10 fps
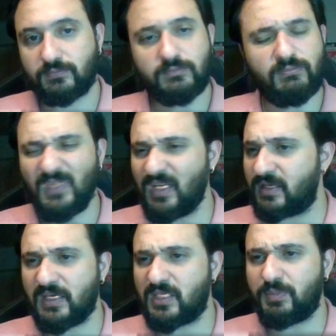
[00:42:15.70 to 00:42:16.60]
I can
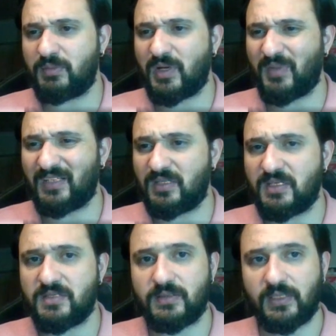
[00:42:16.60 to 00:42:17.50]
keep in my mind
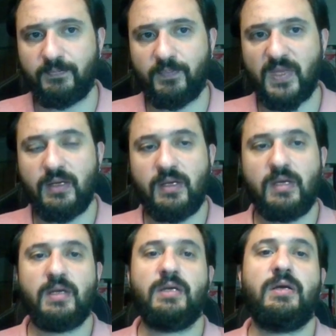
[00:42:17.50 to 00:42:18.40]
easily.
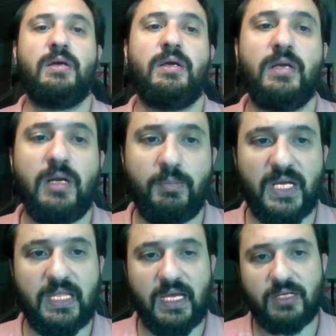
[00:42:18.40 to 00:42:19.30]

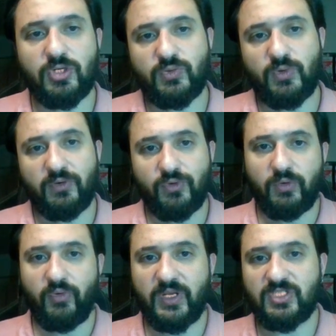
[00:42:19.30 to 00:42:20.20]
Palladio's work for
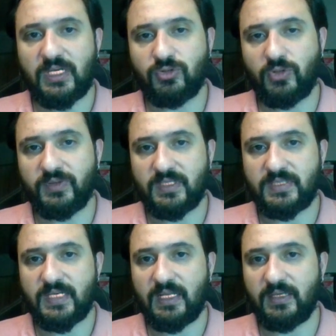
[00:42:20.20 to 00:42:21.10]
rich landowners
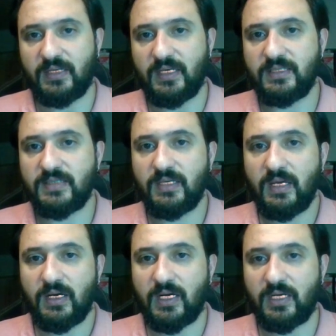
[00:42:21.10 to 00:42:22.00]
alienates
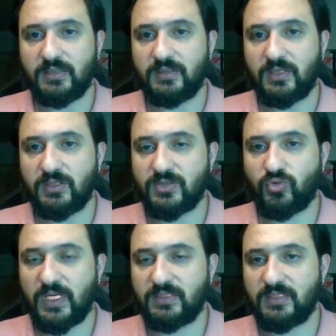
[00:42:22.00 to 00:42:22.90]

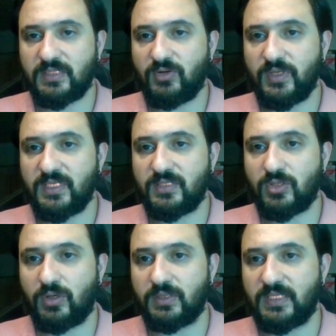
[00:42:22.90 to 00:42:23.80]
unreconstructed critics on
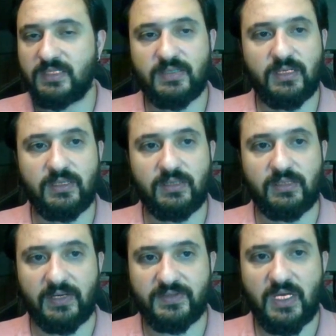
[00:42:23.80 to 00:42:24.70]
the Italian left.
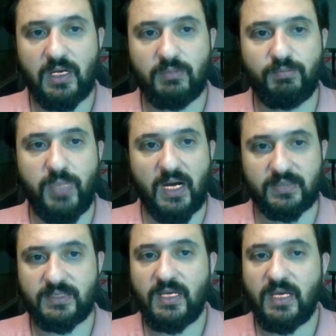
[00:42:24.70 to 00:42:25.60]
But
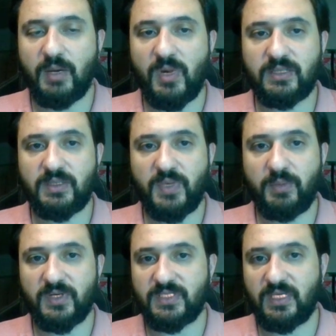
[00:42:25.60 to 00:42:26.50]
among the papers
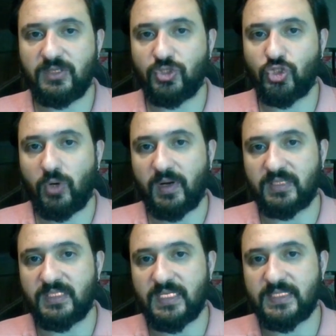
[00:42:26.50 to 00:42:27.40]
in the show are
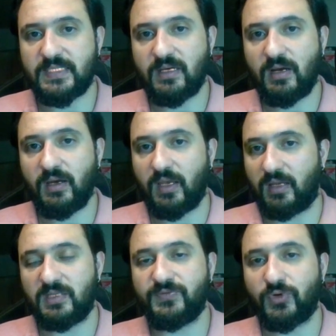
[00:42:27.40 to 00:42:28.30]
designs
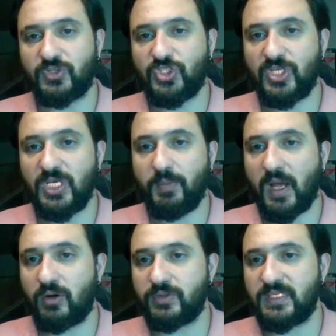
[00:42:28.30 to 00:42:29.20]
for cheap
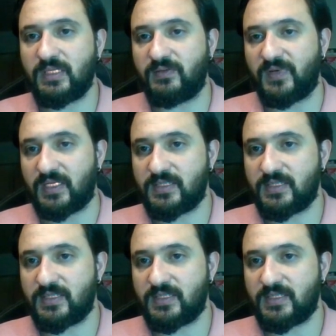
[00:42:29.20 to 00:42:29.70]
housing in Venice.